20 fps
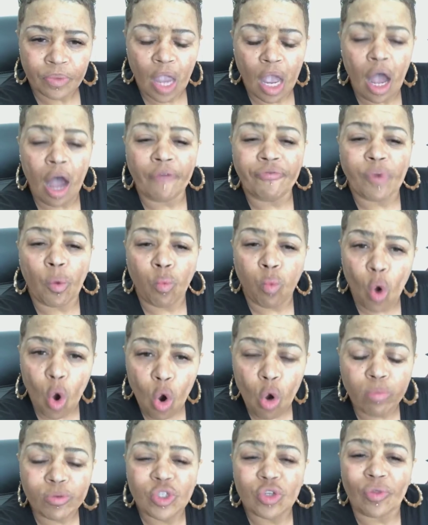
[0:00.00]
of the
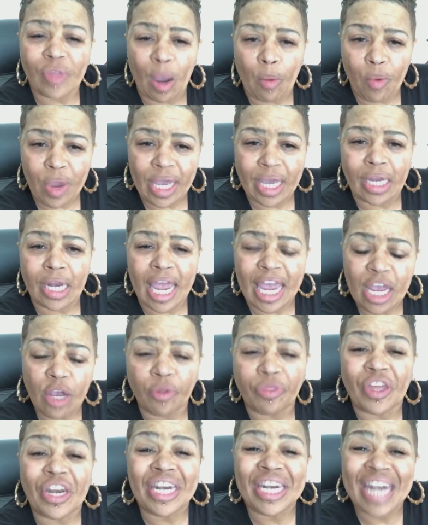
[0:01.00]
womb so that we can
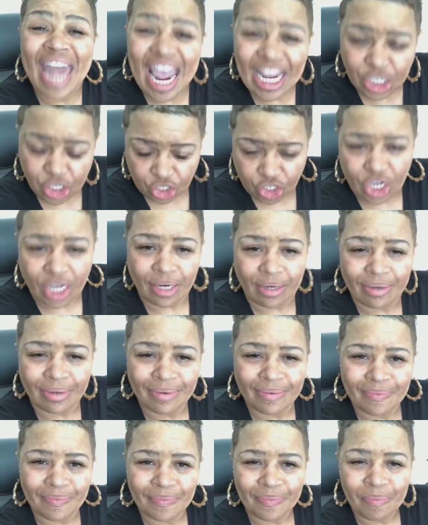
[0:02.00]
heal the nation.
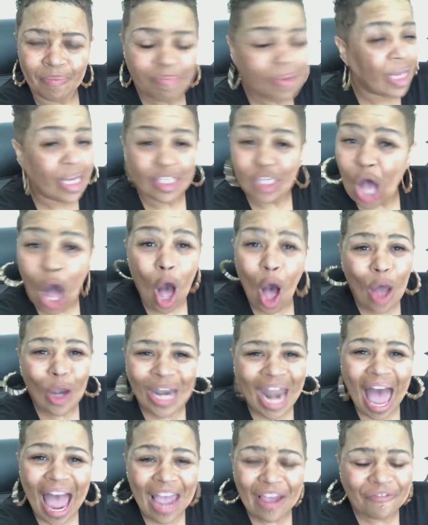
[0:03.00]
Because all
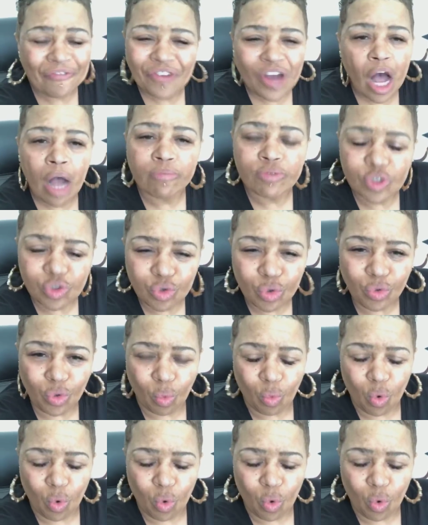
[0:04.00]
life comes through the